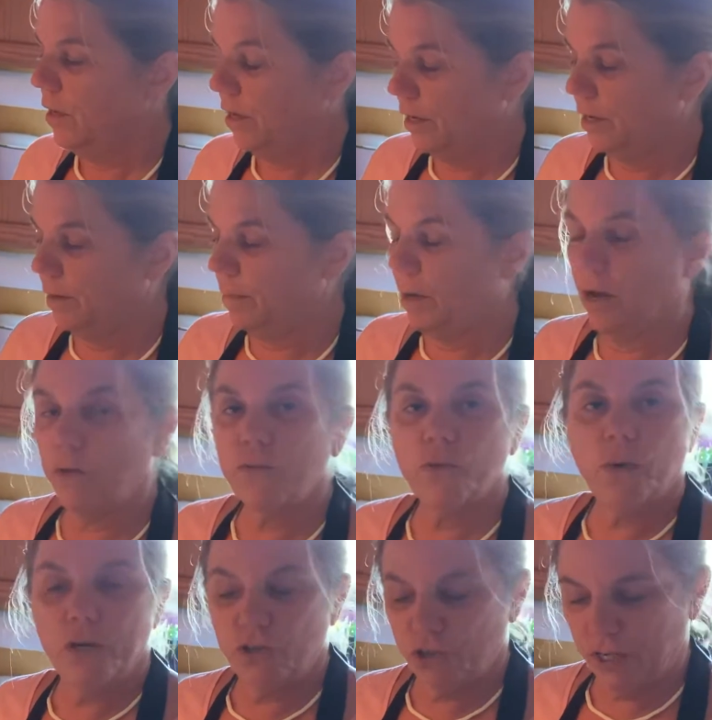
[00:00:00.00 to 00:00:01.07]

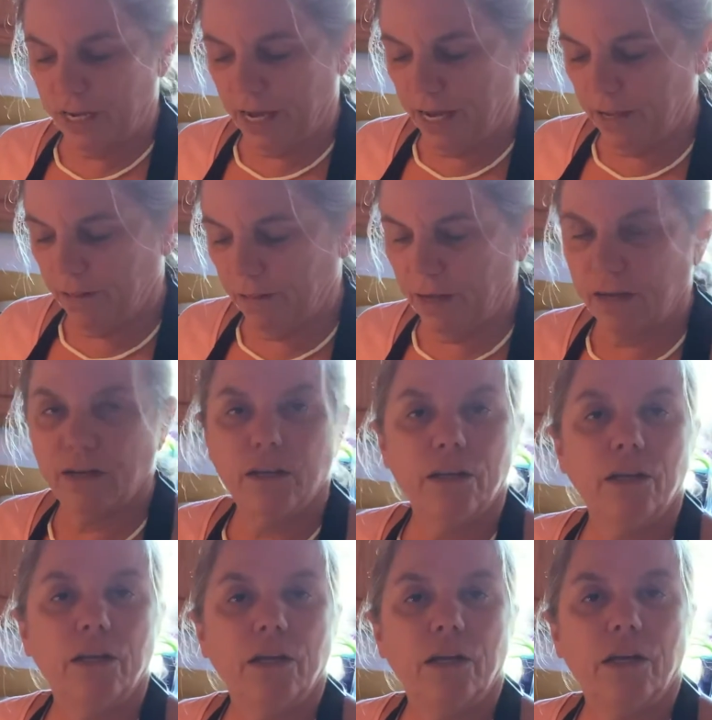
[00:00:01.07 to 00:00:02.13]
Also, I should add that
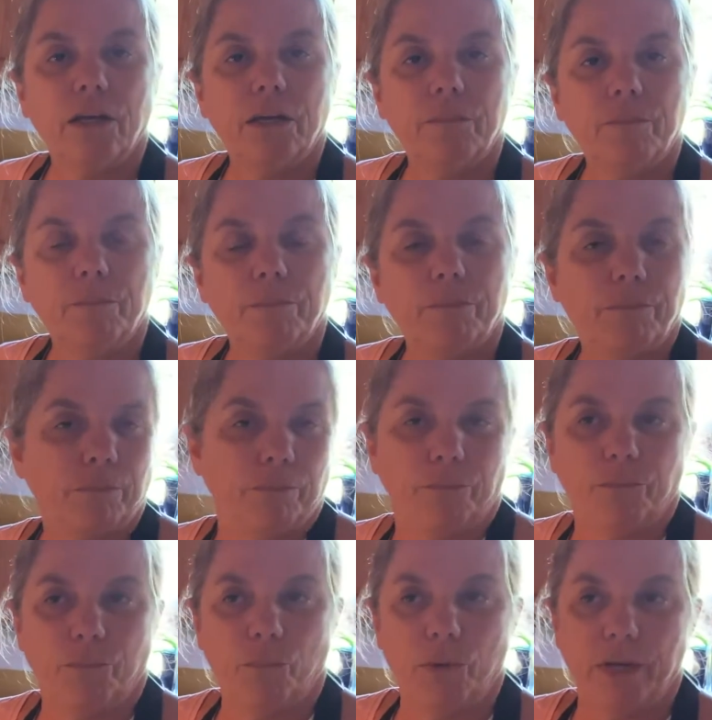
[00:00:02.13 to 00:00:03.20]

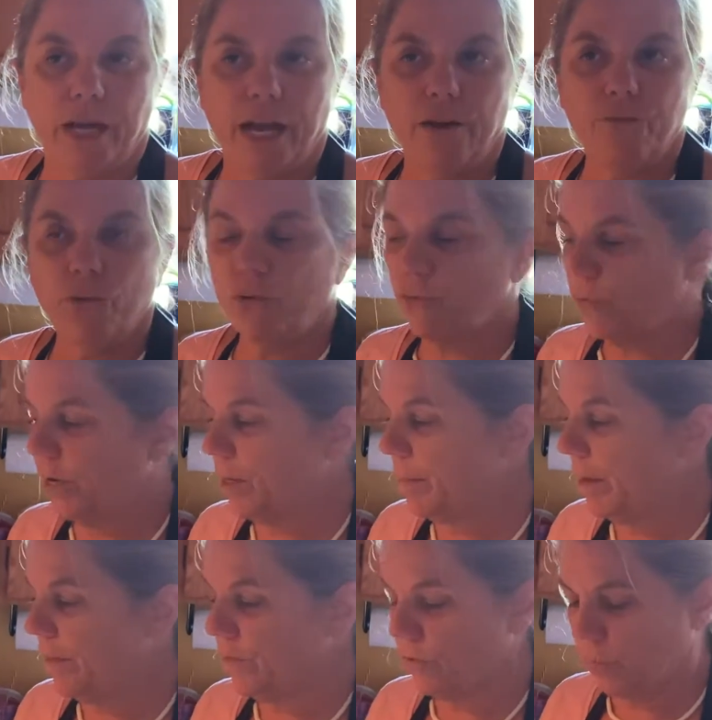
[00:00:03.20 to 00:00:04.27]
when I first read
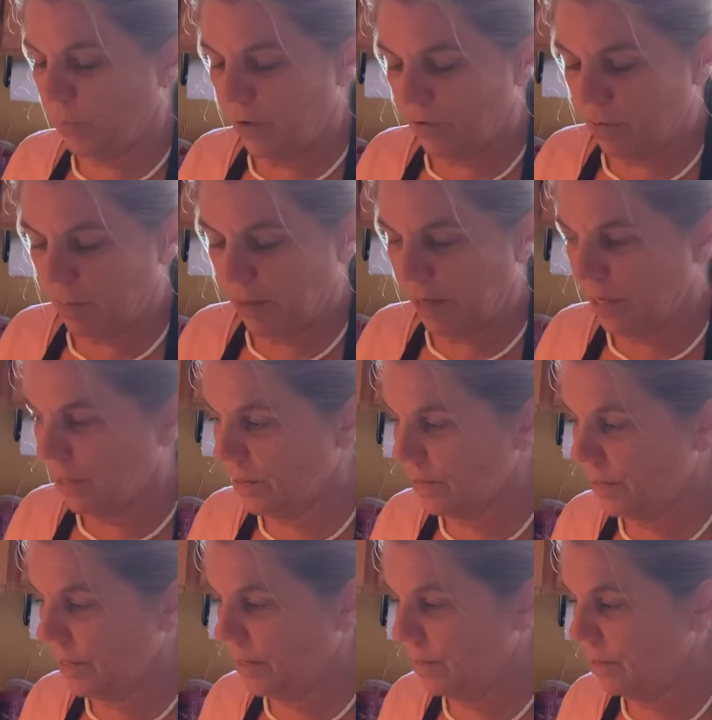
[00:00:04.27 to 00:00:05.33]
about this recipe, it
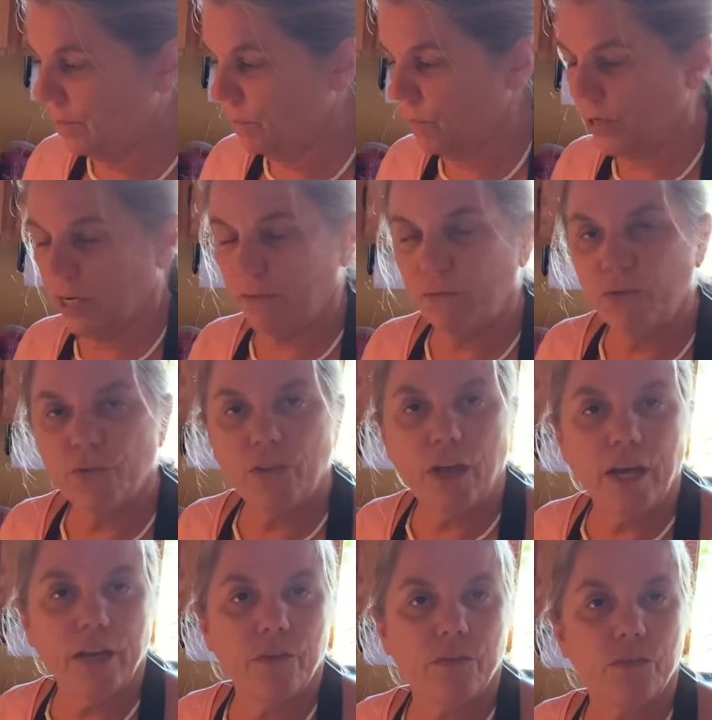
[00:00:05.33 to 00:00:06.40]
said whatever
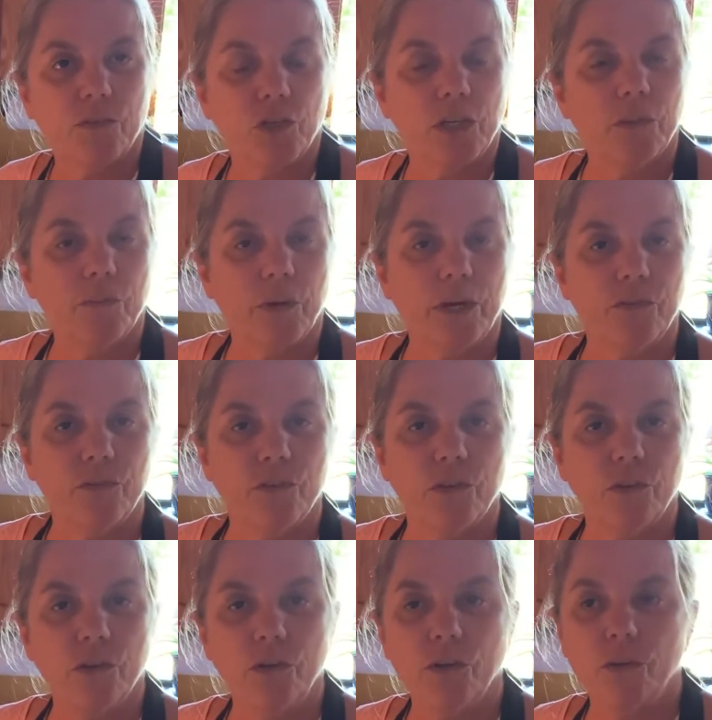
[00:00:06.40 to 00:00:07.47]
size chicken breast you
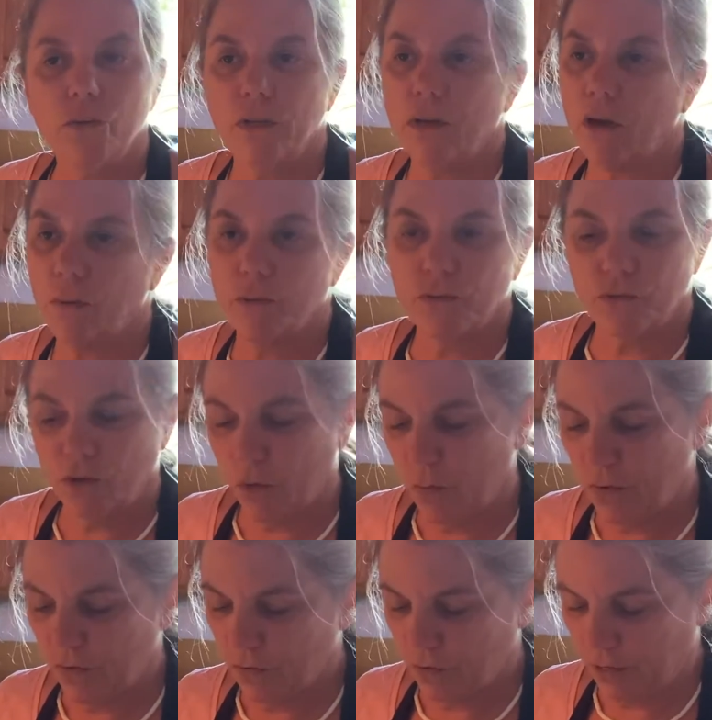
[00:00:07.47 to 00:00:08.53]
use, it almost
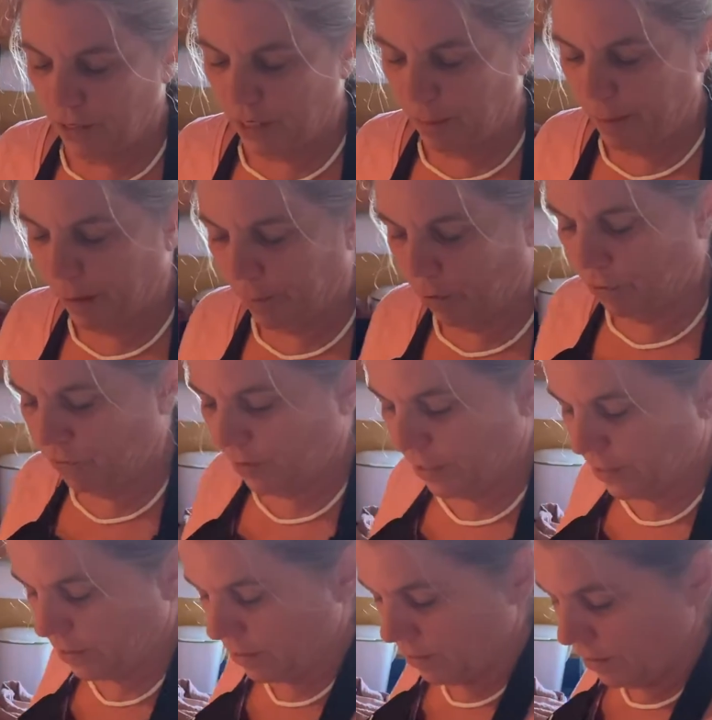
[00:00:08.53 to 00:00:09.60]
always is going to come out
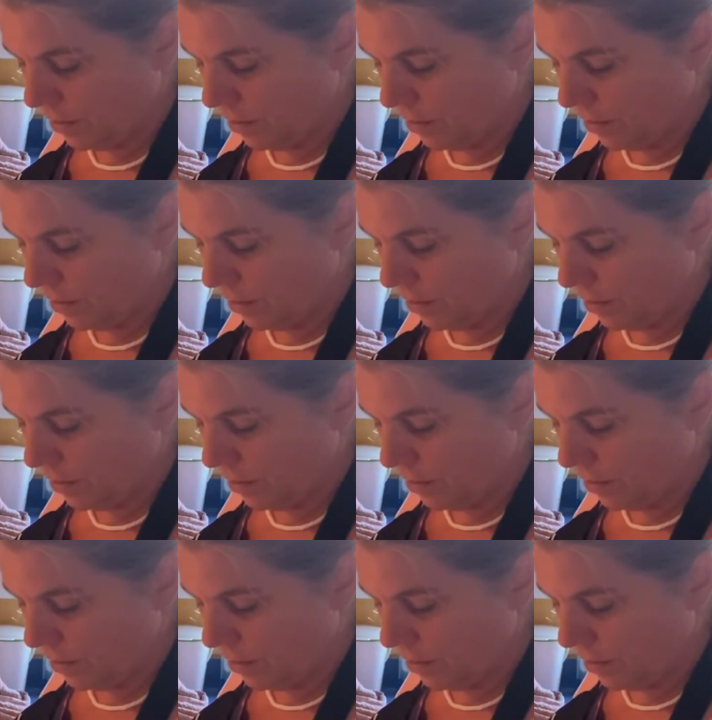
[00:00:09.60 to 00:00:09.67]
perfect.